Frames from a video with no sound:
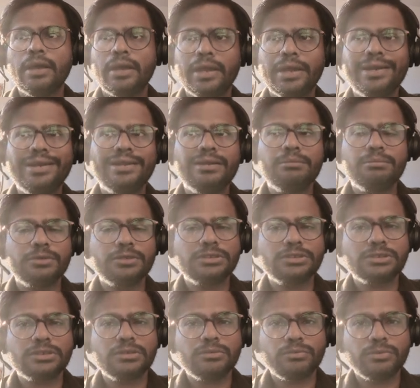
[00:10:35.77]

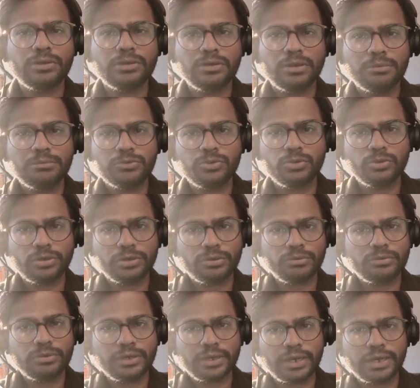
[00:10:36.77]
18% will come to
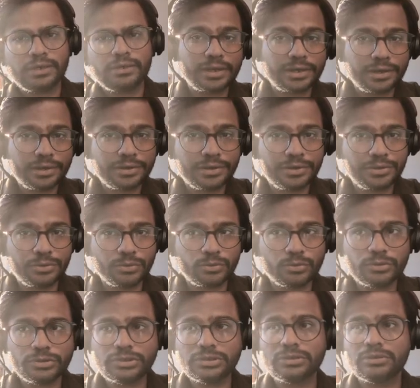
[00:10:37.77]
around 900
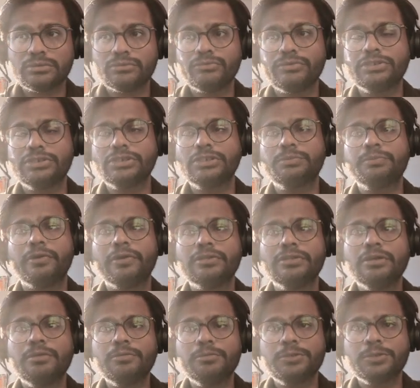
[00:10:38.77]
euros, which is
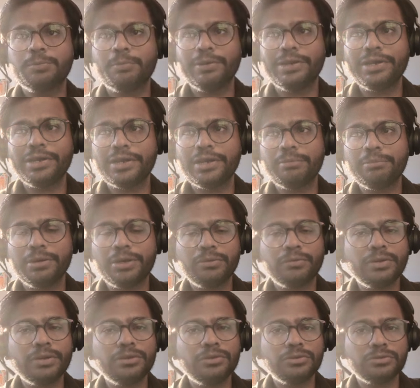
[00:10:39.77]
further splitted
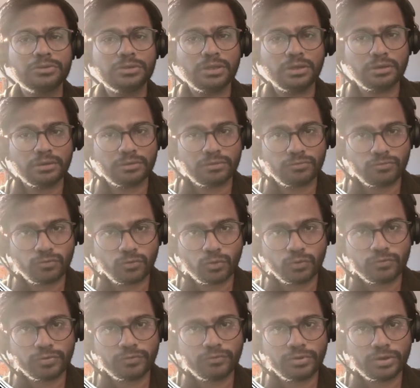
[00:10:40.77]
between the
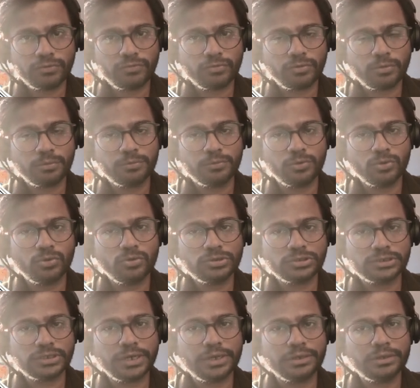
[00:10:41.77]
450 from your
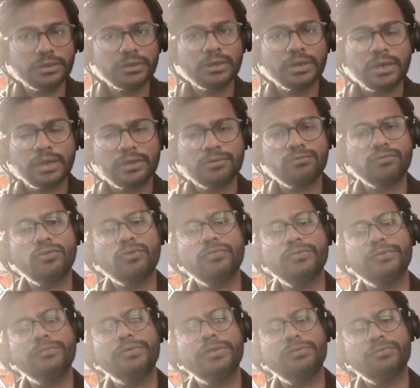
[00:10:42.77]
side and
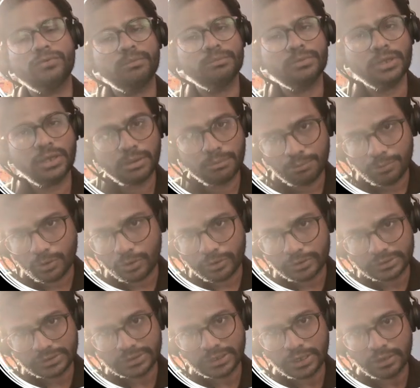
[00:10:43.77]
450 from the employer
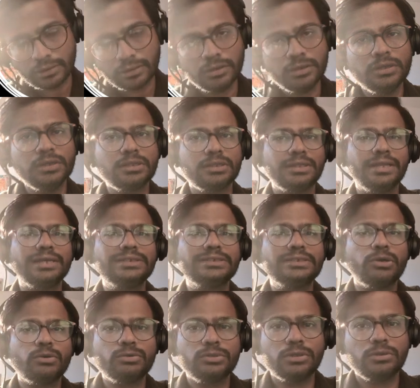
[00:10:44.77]
side. That's
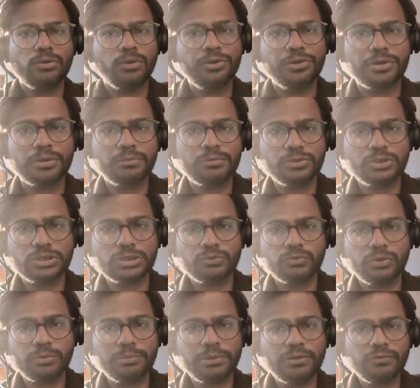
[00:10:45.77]
how the contribution
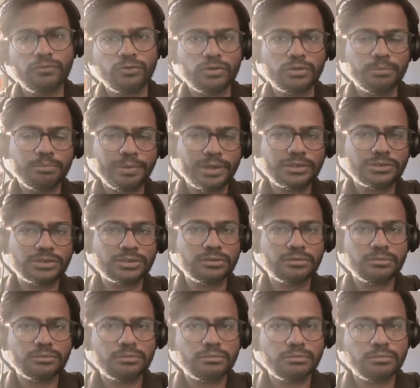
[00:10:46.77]
will be for a
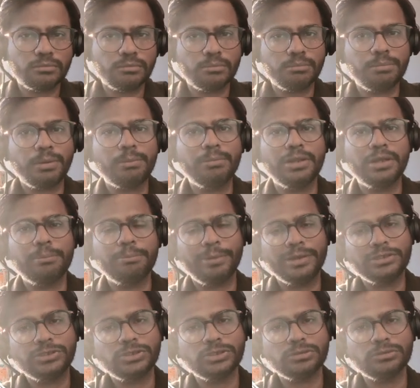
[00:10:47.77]
pension, public
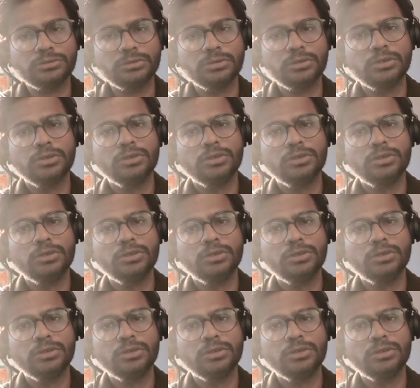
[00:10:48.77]
pension.